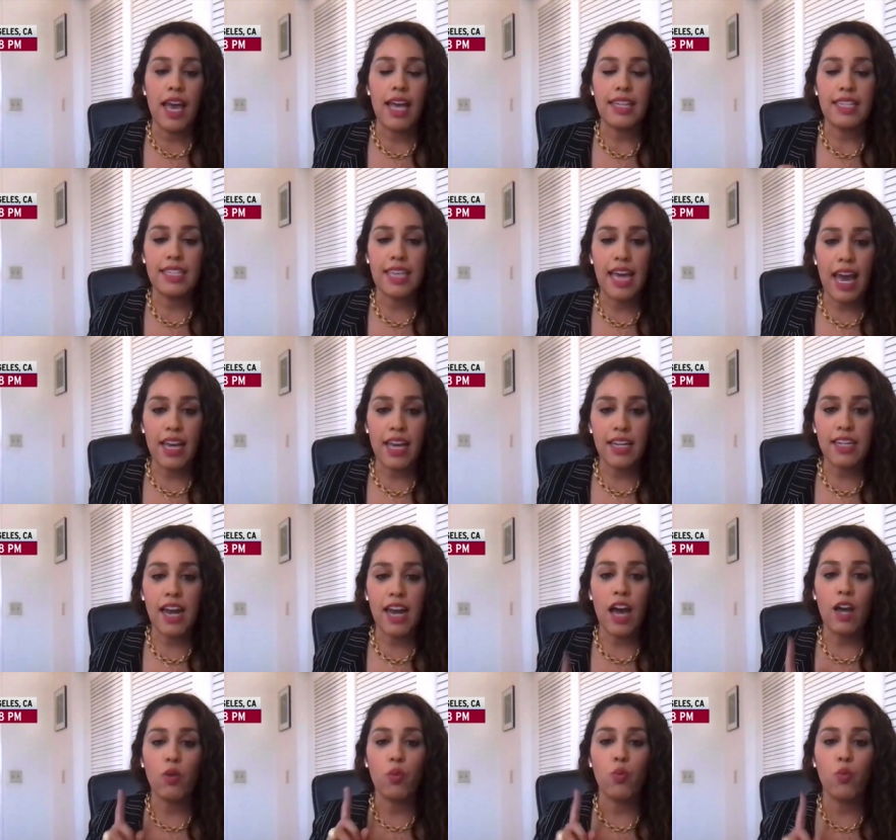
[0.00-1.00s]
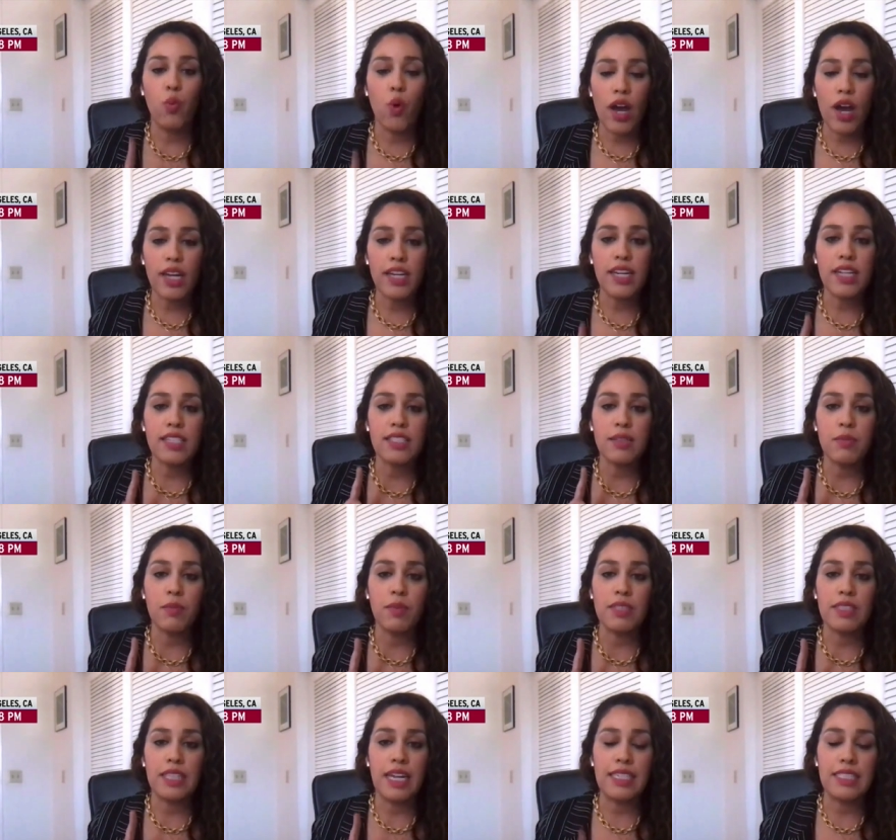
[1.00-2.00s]
yet not one
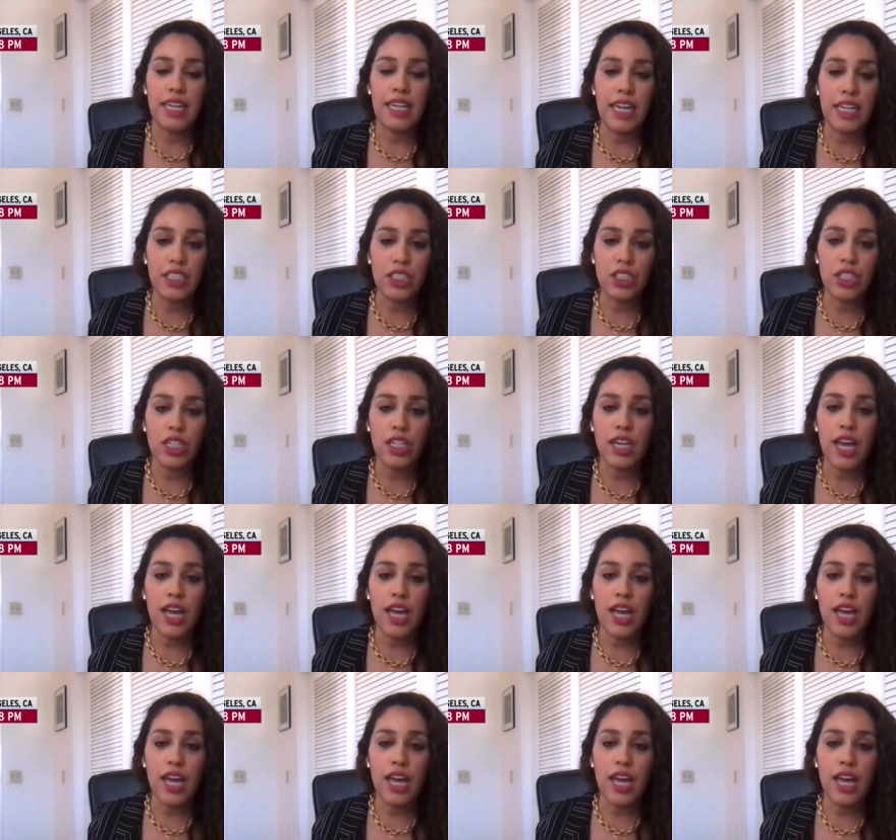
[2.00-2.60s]
citation